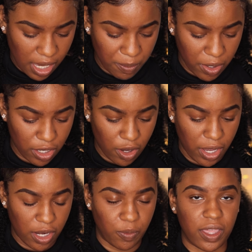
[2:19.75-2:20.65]
I'm going to go
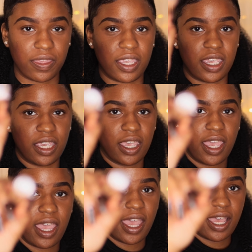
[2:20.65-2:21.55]
in with the
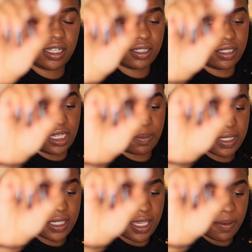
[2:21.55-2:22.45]
Deep
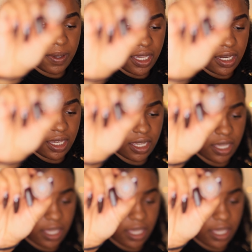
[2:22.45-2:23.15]
Cinnamon